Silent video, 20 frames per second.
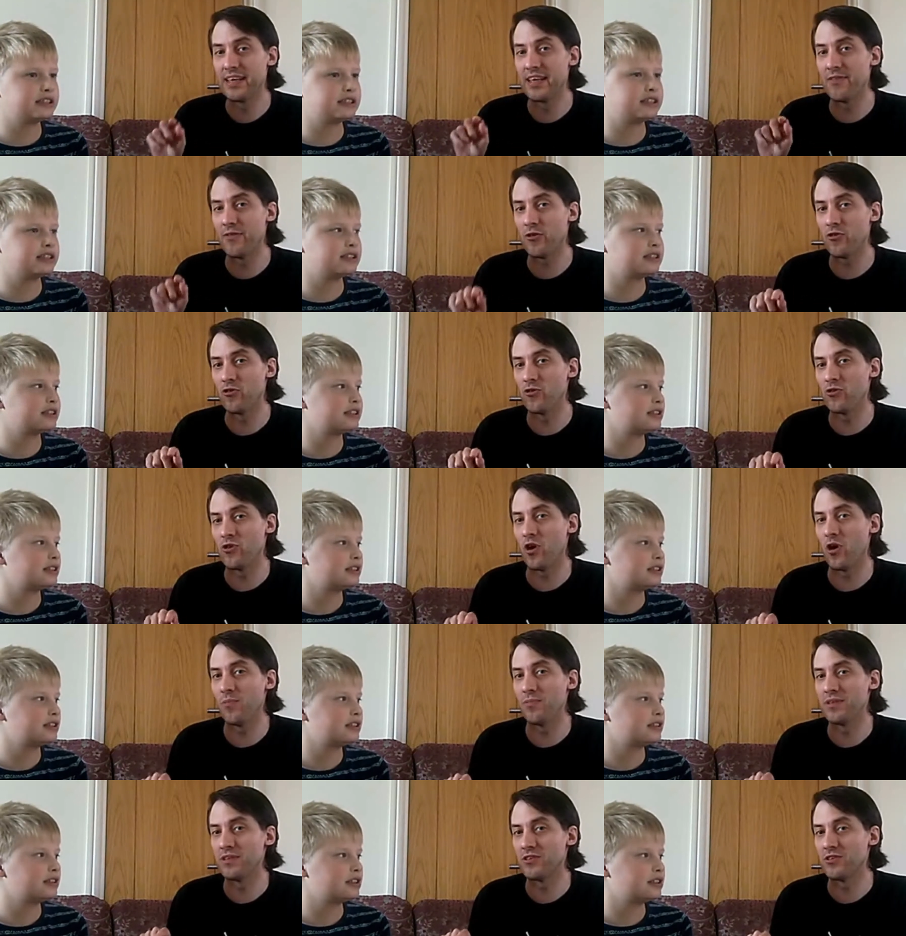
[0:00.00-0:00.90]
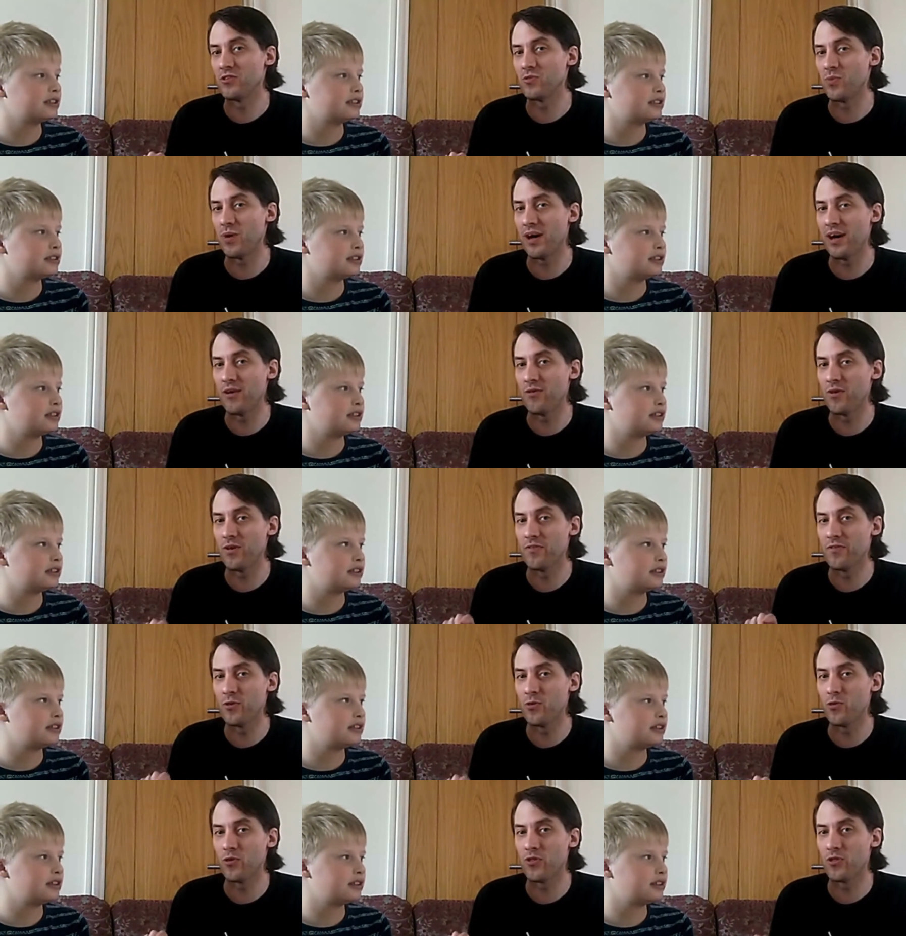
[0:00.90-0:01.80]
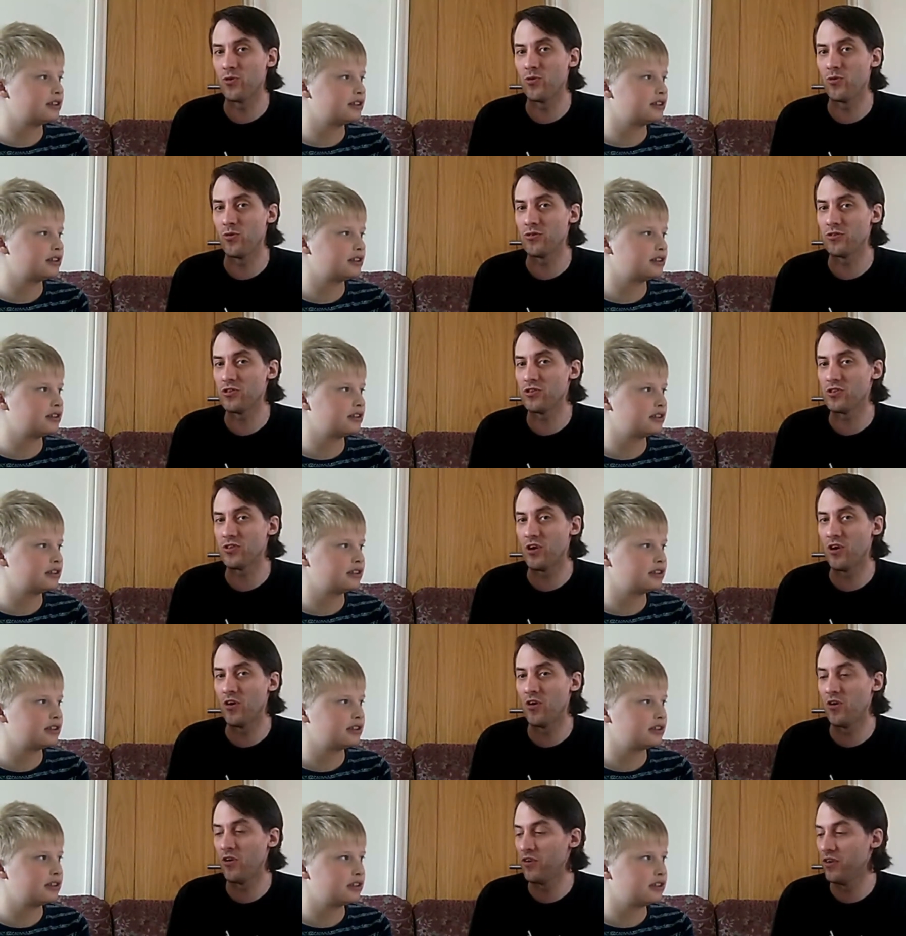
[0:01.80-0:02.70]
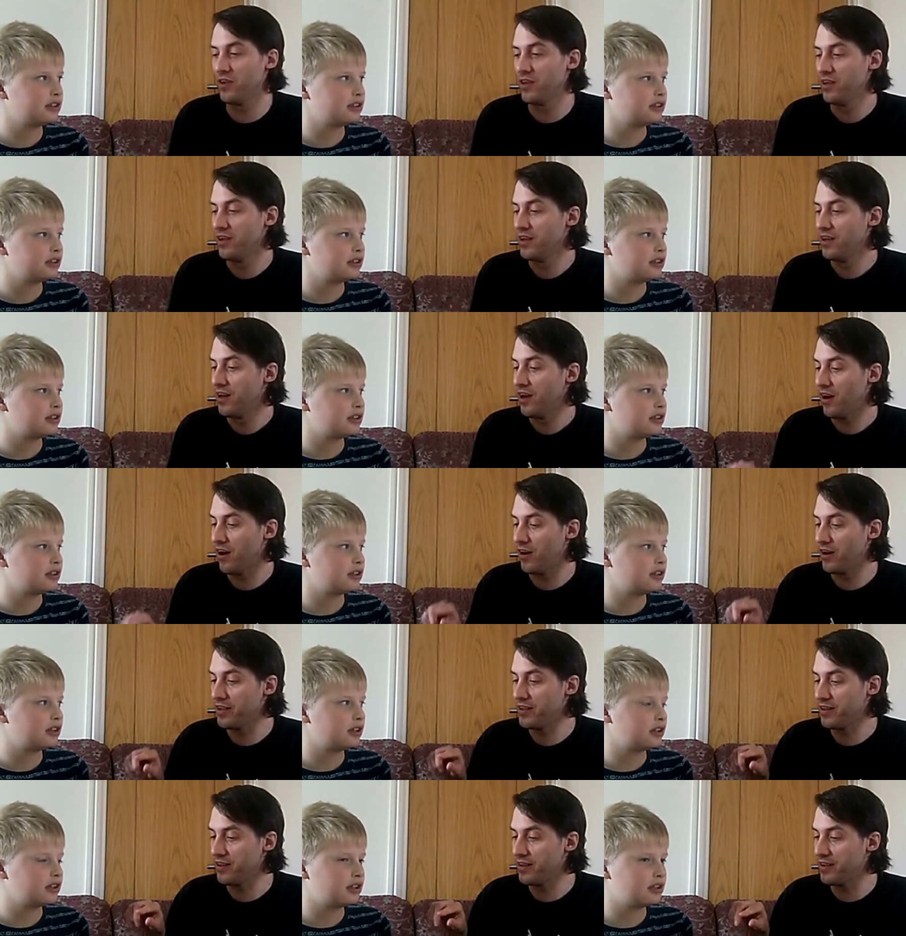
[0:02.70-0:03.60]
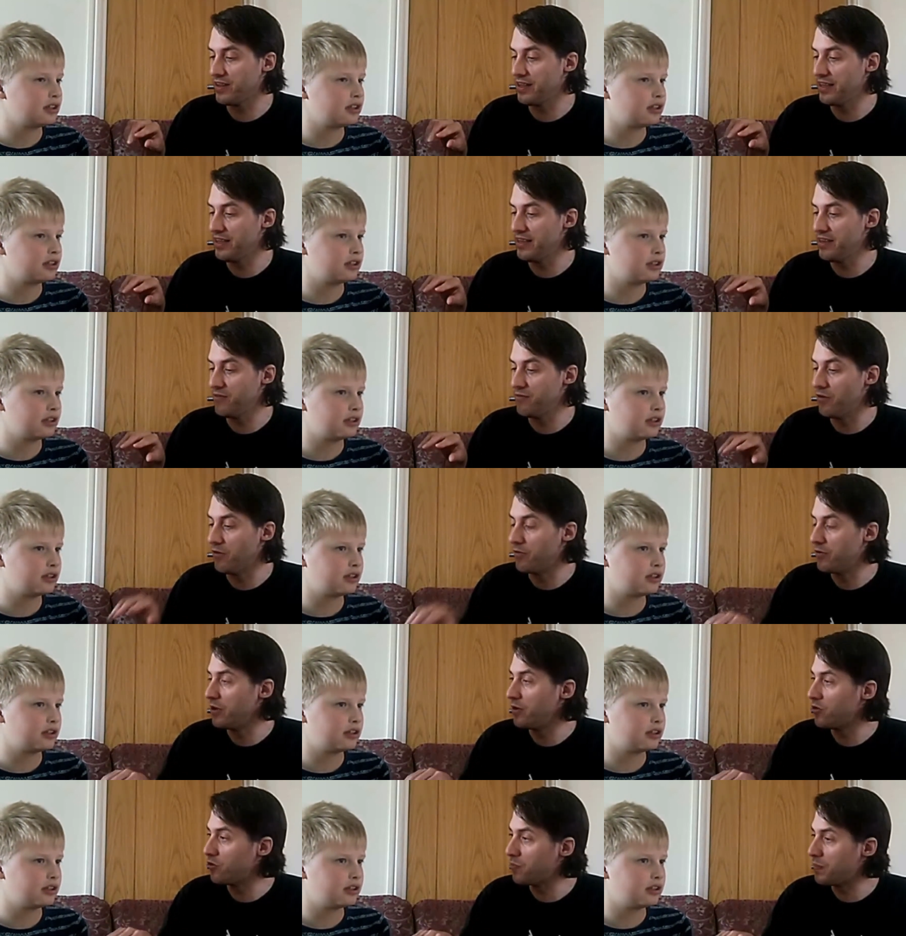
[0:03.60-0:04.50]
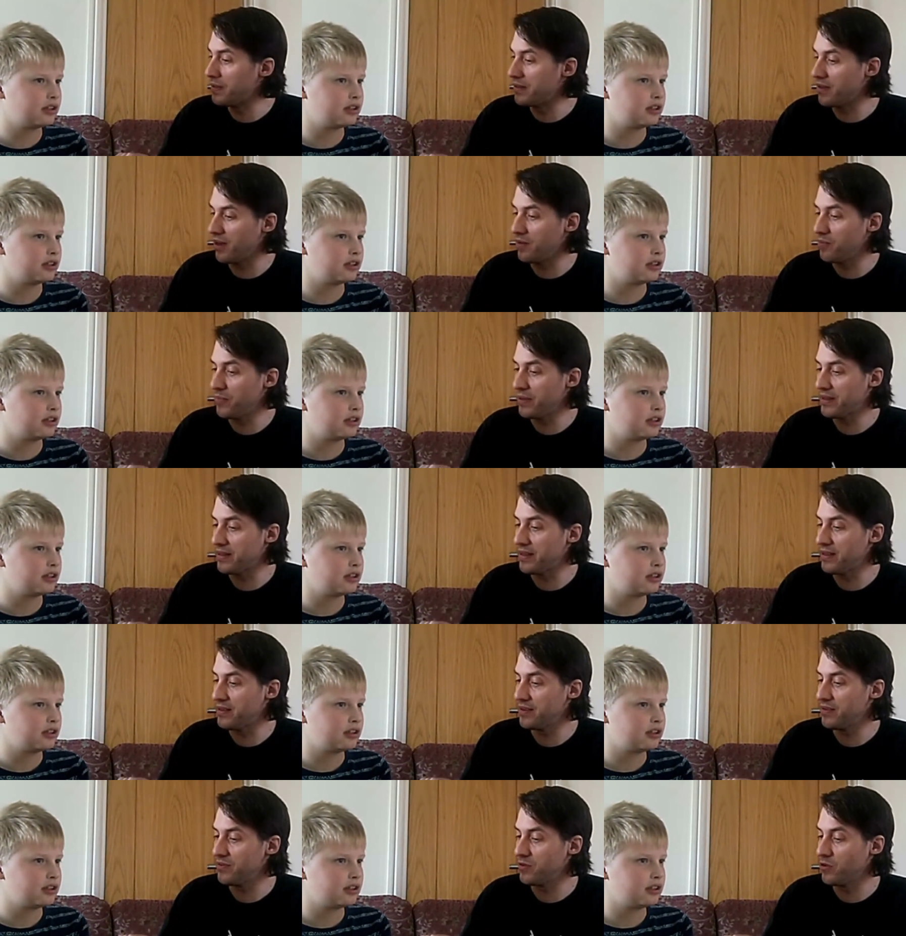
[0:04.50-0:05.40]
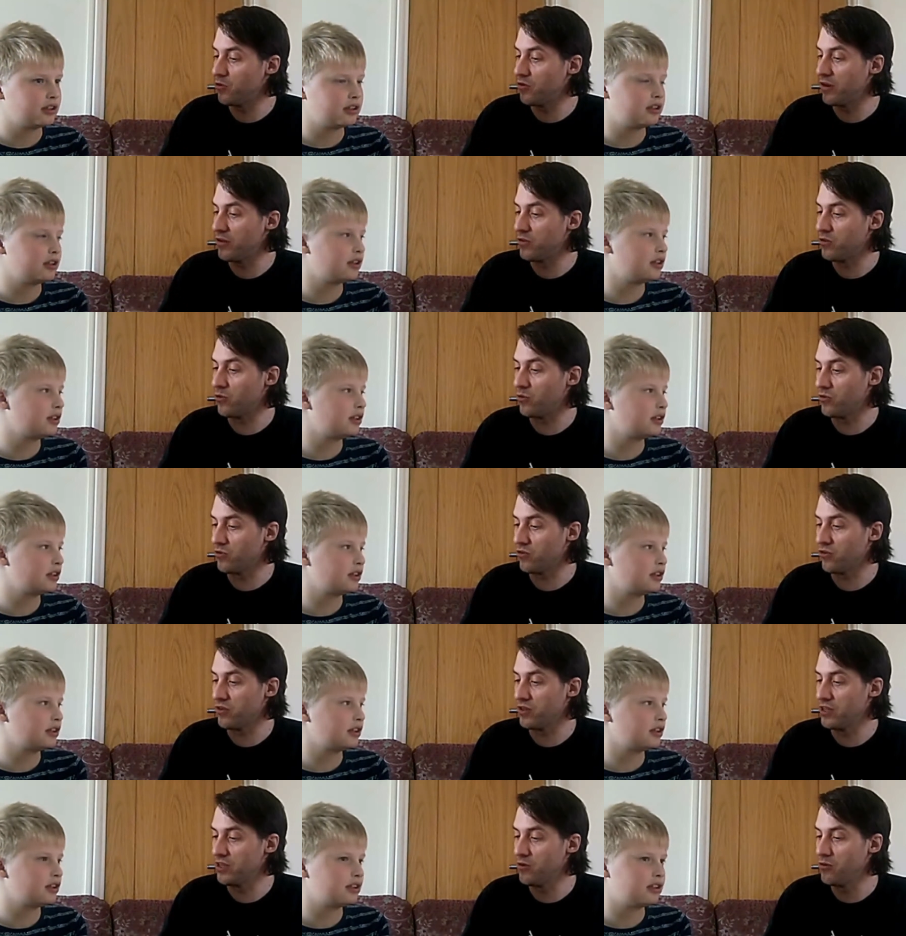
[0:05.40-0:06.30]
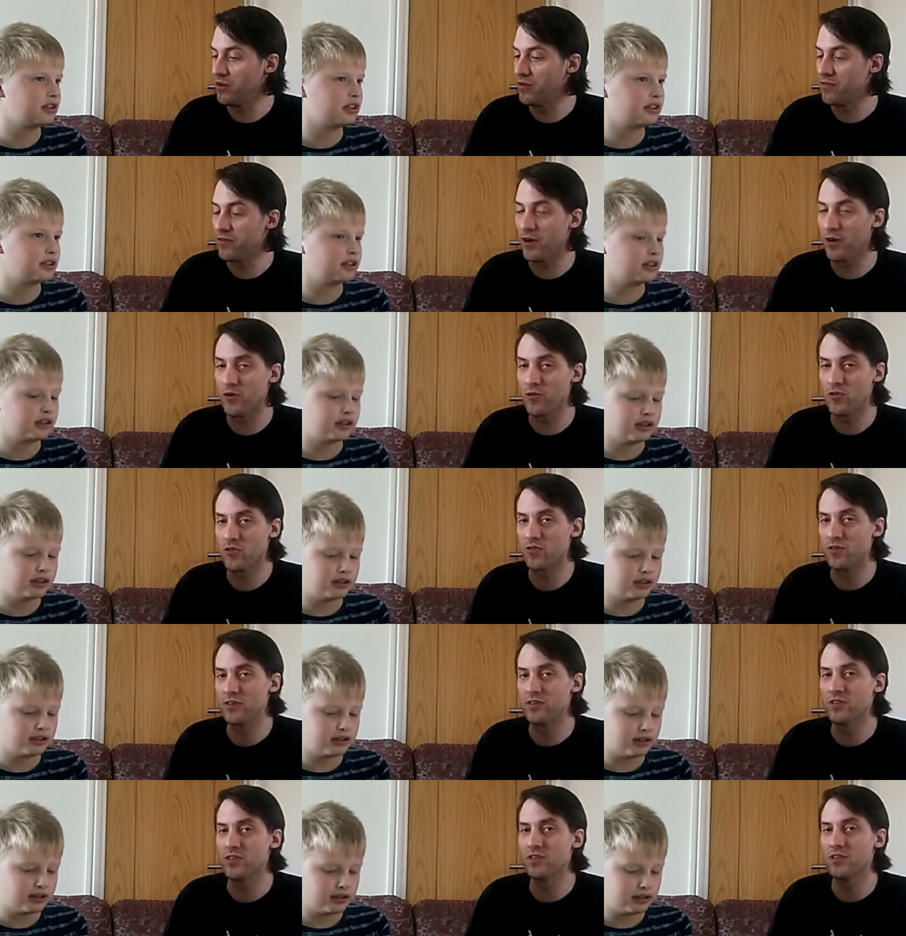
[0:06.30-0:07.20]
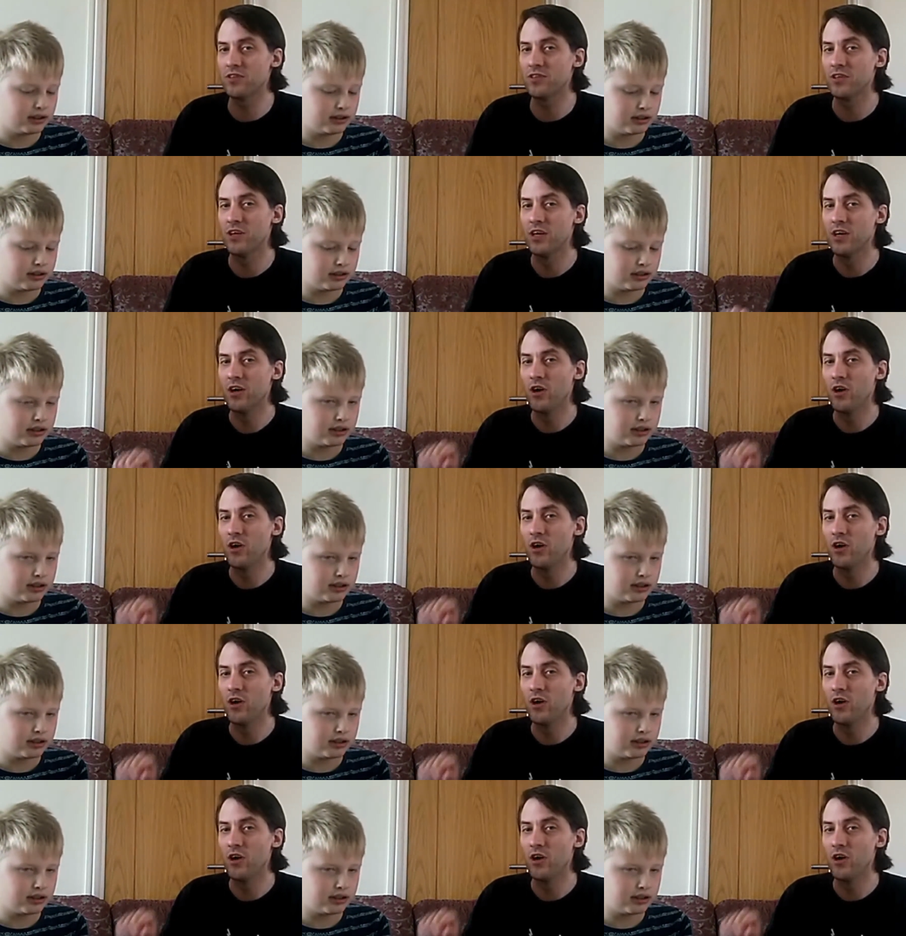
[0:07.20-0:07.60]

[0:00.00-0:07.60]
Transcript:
Speaker 1: Give us your comments as well of your thoughts on either the review that's been done with your own thoughts on the unit files, for instance,